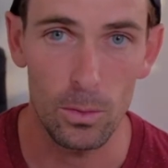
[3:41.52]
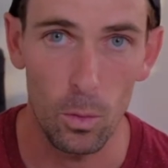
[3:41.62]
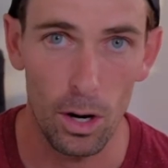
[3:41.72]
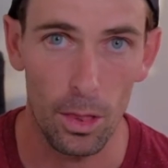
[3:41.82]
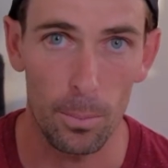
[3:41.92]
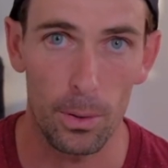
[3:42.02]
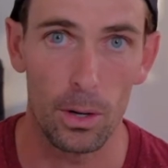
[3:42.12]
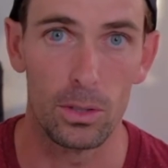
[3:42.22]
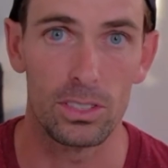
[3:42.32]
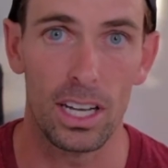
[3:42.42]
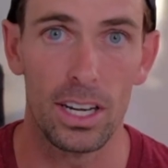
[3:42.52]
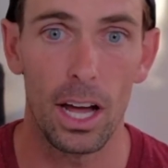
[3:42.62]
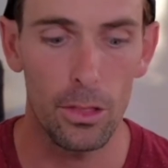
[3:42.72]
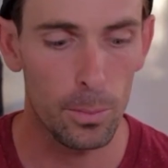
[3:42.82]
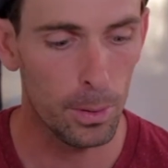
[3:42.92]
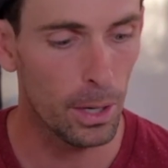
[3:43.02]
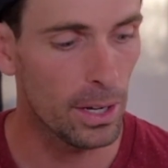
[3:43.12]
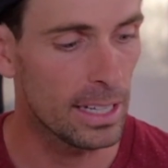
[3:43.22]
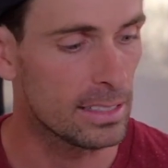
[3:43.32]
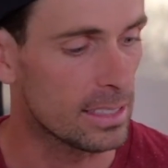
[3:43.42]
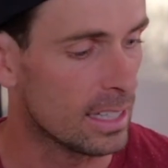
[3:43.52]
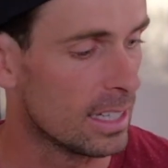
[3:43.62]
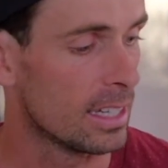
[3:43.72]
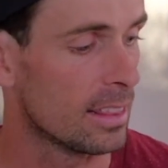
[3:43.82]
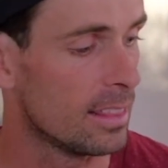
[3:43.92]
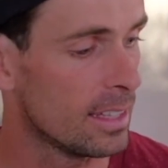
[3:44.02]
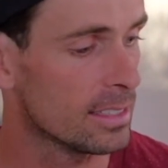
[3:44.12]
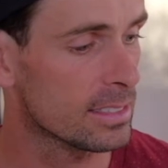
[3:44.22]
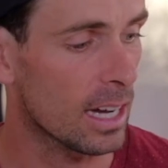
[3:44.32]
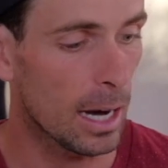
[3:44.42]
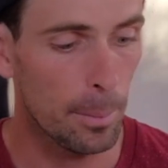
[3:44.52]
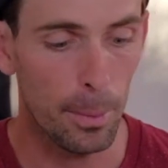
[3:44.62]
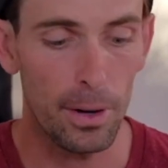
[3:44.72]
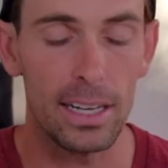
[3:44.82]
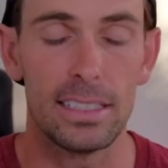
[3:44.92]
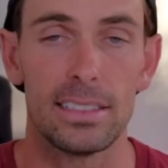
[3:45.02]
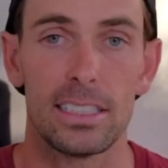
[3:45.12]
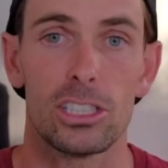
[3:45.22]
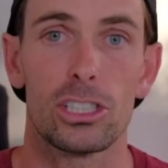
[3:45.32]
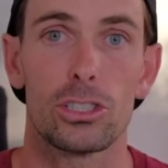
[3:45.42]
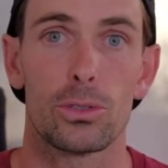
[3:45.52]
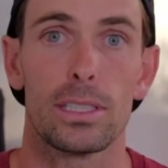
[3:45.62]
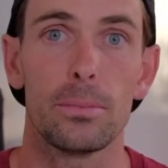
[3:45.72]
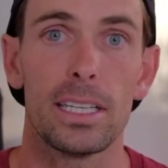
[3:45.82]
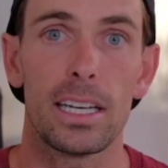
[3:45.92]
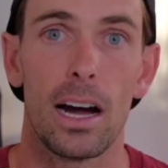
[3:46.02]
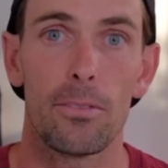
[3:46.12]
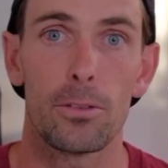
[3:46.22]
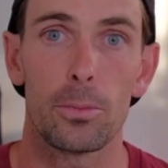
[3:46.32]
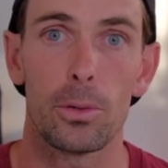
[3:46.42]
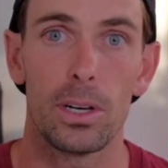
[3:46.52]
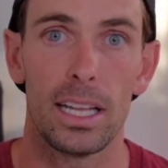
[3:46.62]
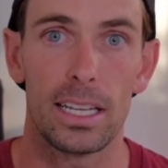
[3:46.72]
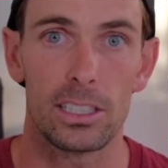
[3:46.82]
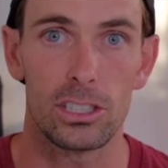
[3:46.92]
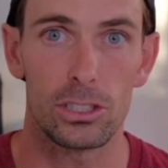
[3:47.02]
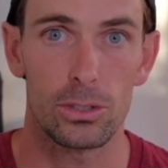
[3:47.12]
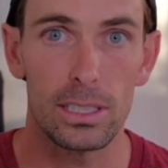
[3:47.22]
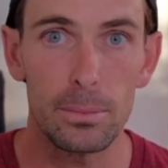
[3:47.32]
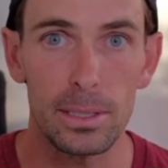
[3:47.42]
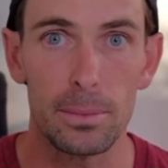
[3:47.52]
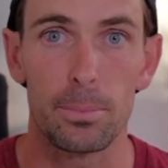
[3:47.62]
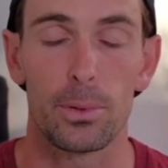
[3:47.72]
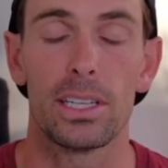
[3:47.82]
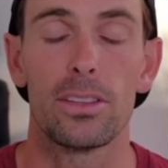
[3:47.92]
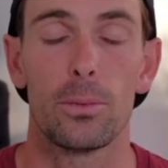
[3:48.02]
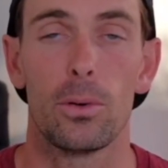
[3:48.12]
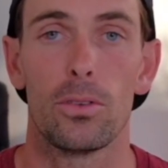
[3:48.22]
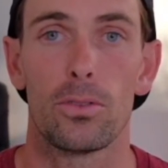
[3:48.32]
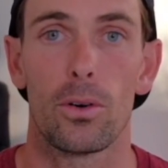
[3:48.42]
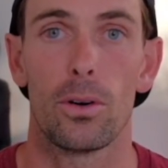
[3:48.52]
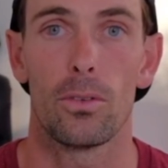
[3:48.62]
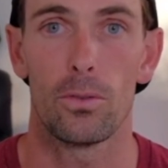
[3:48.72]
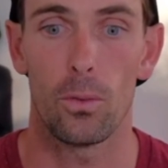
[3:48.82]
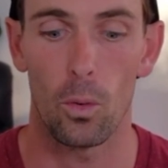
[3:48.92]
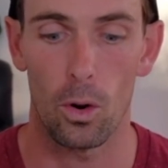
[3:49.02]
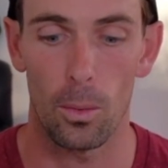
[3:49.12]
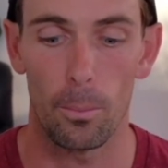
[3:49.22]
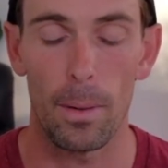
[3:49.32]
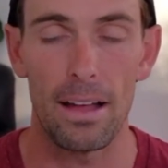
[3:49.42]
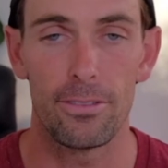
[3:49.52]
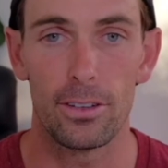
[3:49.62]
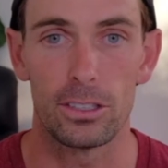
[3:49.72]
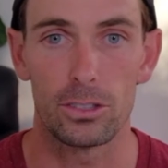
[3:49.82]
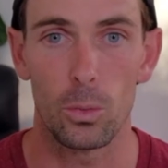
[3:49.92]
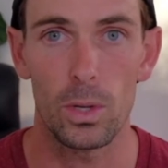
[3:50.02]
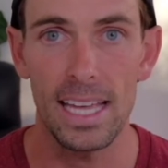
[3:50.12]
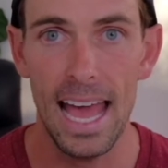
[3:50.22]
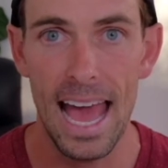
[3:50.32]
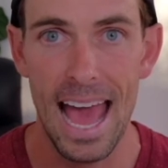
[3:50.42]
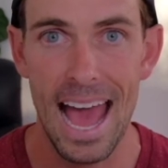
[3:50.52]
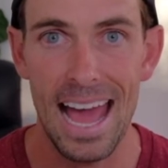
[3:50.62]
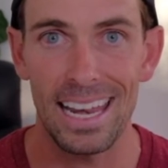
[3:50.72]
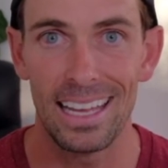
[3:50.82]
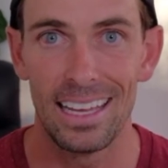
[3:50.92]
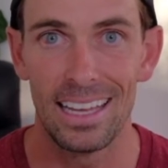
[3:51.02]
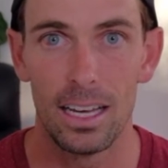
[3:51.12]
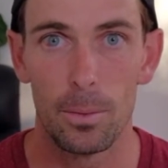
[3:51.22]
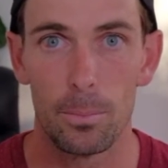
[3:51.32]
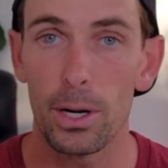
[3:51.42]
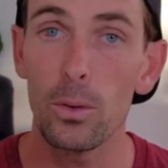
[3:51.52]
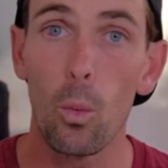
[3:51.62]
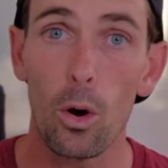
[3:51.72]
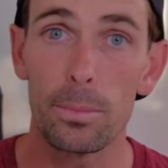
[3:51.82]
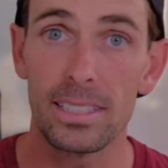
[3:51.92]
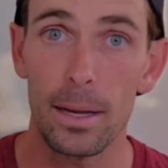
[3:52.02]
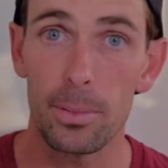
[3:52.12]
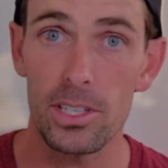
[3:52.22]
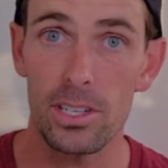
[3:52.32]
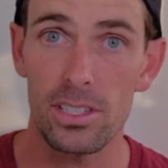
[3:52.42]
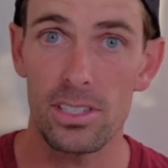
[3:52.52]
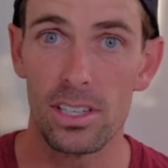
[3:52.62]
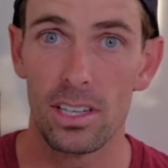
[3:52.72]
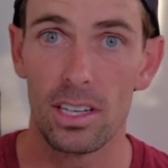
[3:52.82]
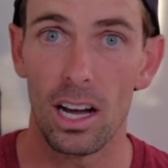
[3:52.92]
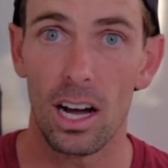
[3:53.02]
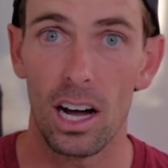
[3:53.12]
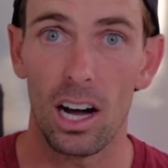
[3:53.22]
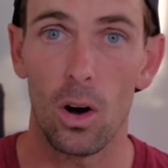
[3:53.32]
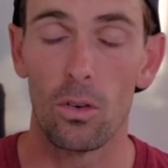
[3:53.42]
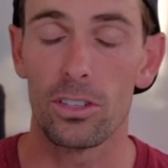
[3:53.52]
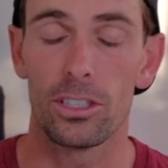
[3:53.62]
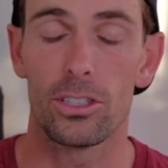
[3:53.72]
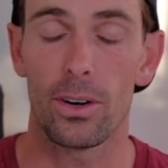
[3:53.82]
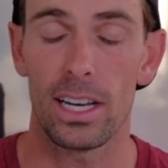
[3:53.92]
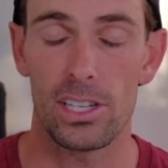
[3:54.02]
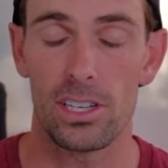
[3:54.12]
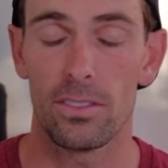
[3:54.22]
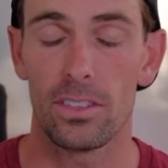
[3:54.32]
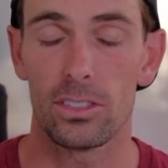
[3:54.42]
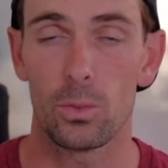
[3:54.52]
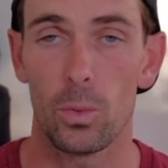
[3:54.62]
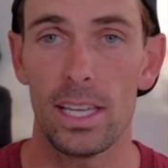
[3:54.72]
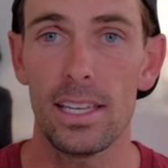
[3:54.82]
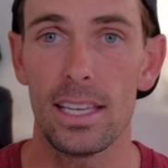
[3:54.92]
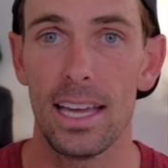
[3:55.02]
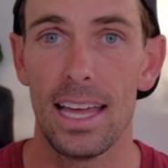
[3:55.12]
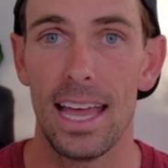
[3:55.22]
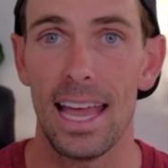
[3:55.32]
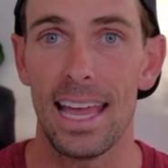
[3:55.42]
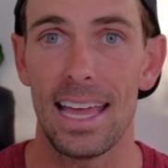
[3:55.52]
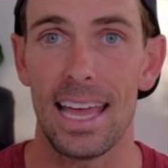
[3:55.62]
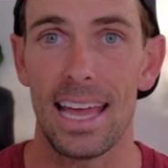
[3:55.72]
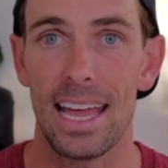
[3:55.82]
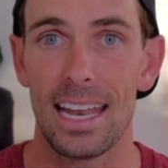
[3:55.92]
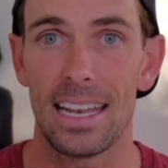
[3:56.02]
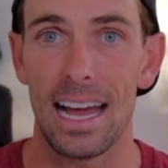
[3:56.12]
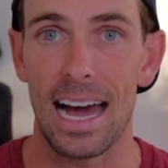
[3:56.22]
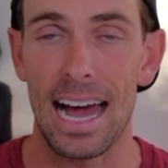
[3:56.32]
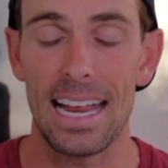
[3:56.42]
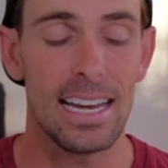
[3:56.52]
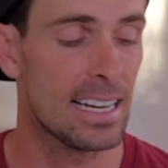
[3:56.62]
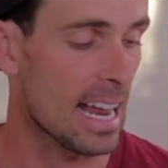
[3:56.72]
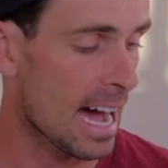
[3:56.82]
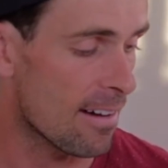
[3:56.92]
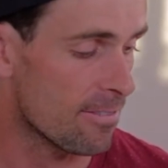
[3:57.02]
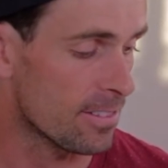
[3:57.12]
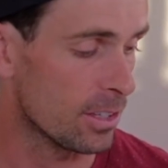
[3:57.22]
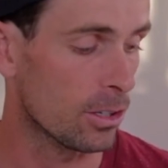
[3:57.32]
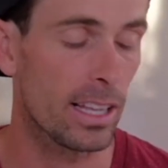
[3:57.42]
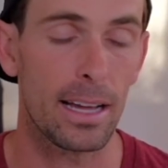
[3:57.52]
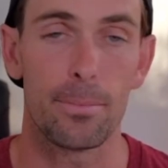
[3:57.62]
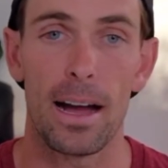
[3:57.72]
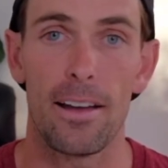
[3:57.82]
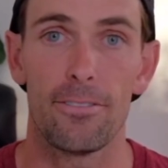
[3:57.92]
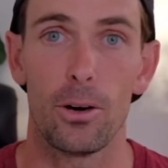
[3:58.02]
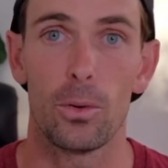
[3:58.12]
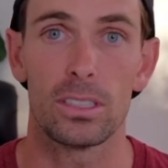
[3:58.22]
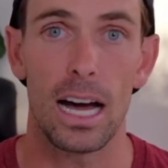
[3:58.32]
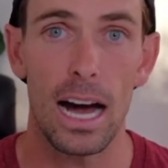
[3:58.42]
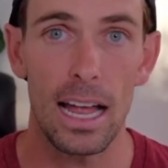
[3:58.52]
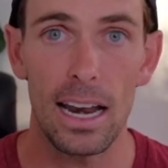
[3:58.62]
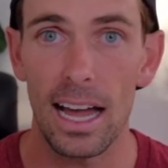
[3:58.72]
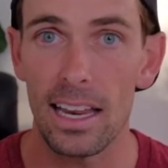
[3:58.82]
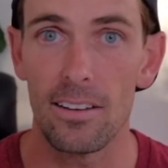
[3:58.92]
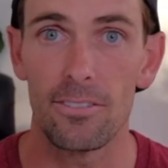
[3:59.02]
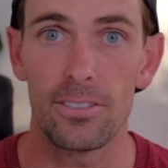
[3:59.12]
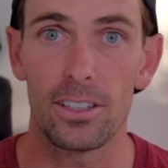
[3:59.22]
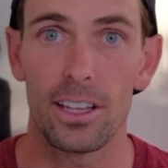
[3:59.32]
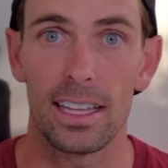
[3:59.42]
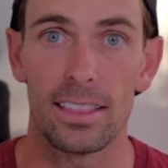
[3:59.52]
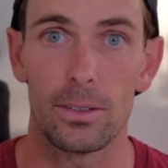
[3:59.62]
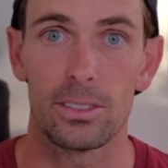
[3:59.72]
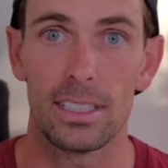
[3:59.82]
one of the pros. Another pro is this upper is extremely comfortable and extremely breathable for my foot. So we had pretty warm temperatures over the duration of this week, and I did not feel like my foot was hot. I didn't feel like there was